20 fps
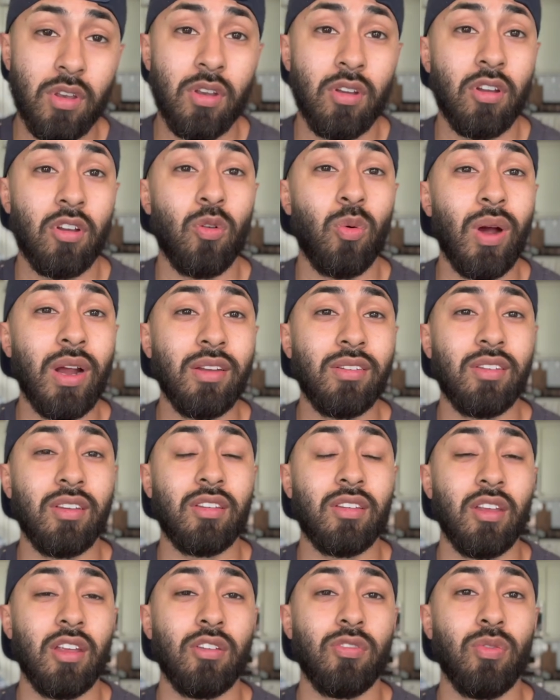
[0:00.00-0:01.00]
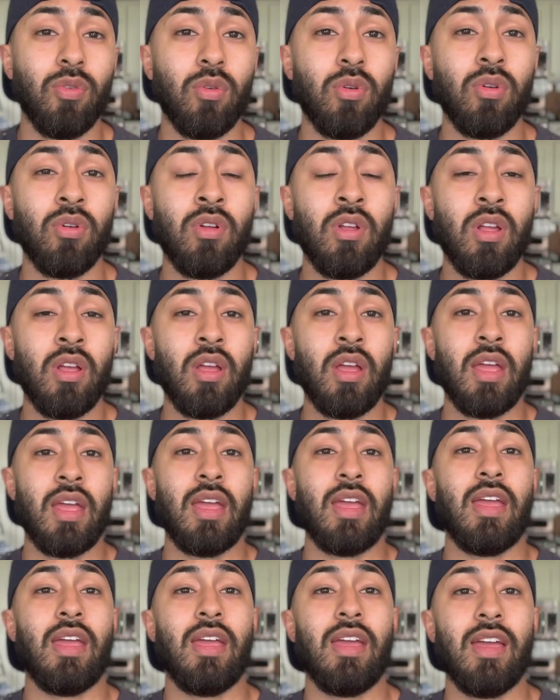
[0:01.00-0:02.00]
quite successful,
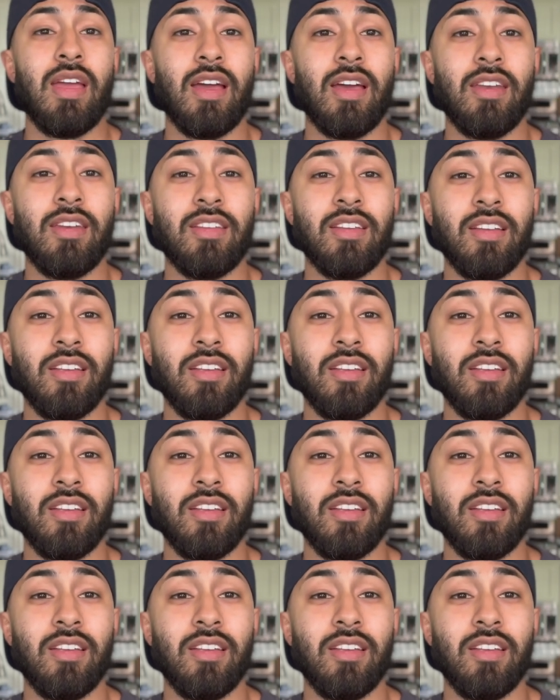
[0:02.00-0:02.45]
and